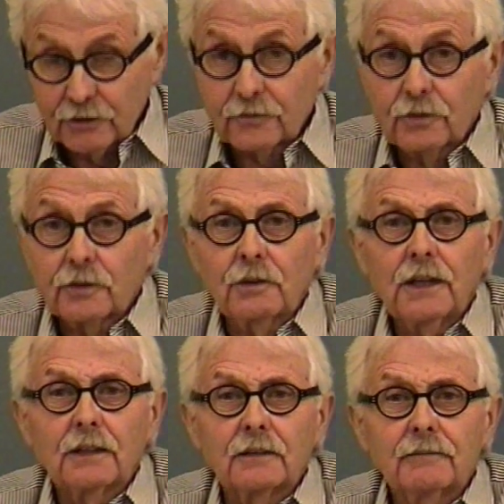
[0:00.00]
just for the
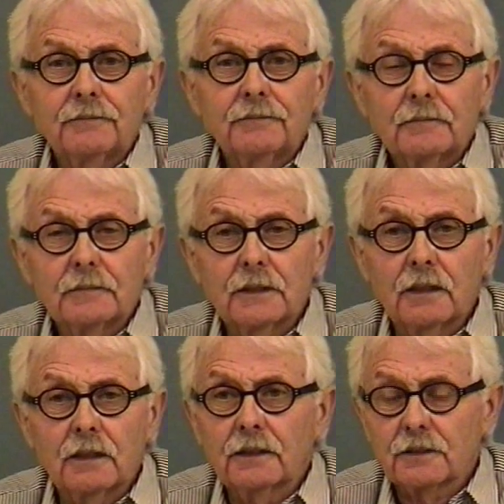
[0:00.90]
training.
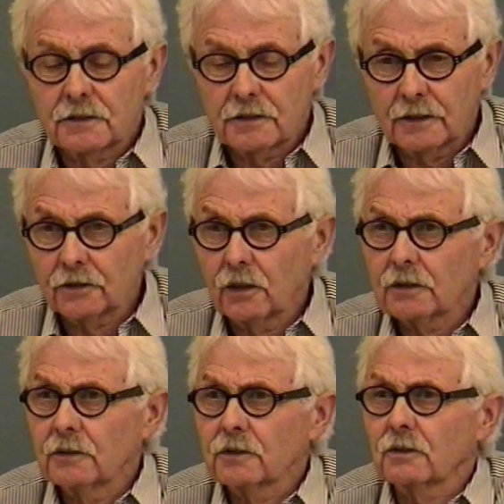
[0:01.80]
And as I say, I
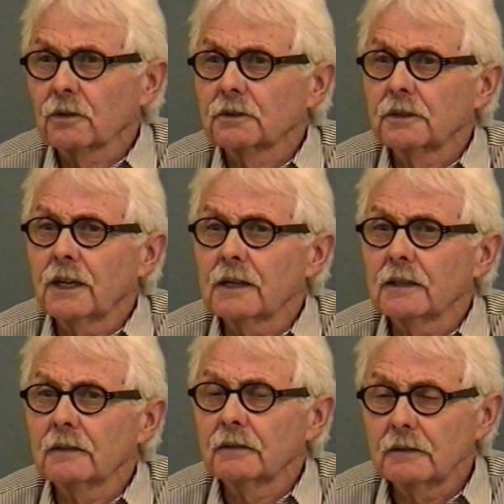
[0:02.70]
talked to this girl
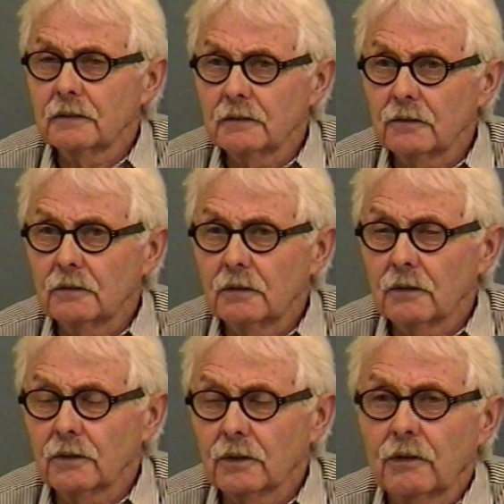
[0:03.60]
today, and
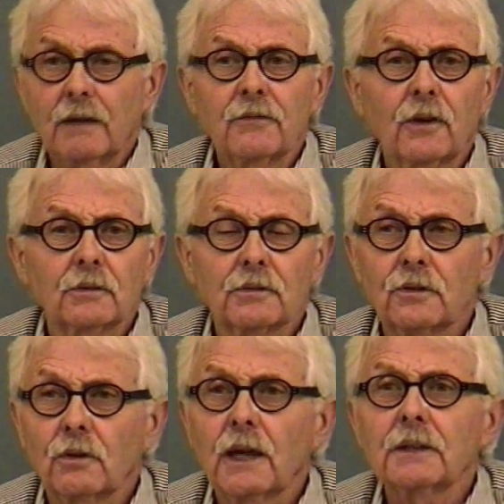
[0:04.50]
her grandfather
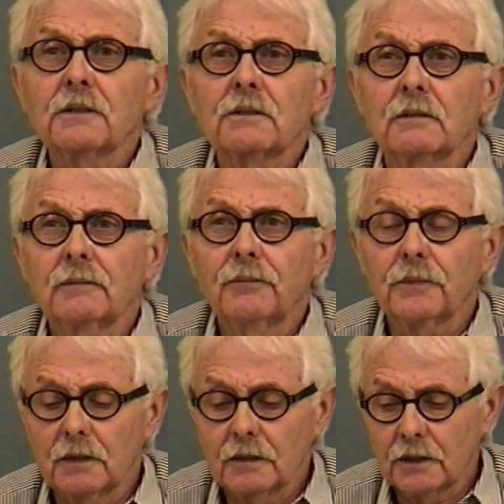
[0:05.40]
was Joe Addison,
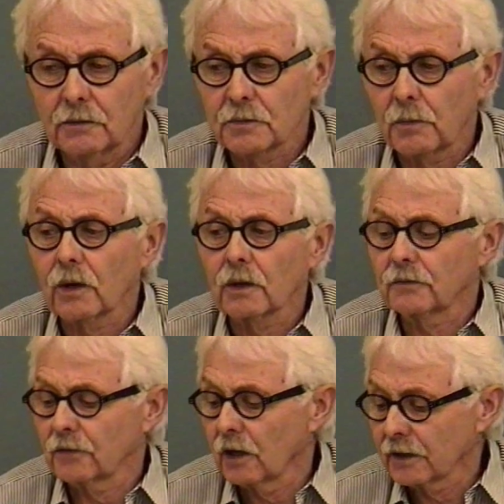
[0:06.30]
and he was part
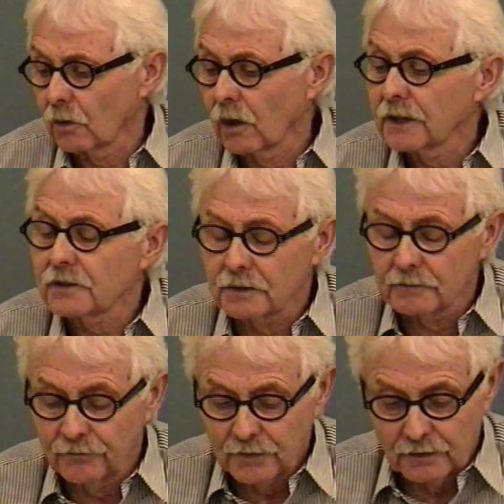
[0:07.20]
of the Flying Y
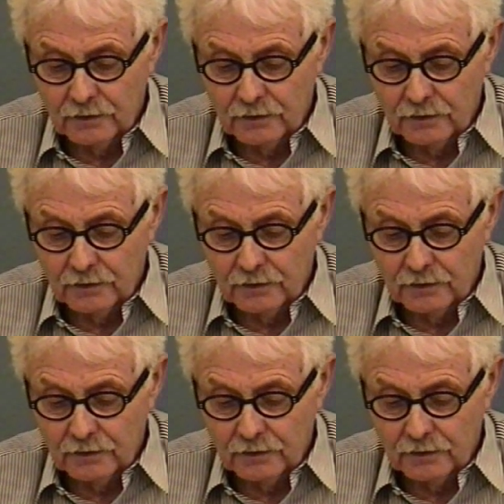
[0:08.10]
team.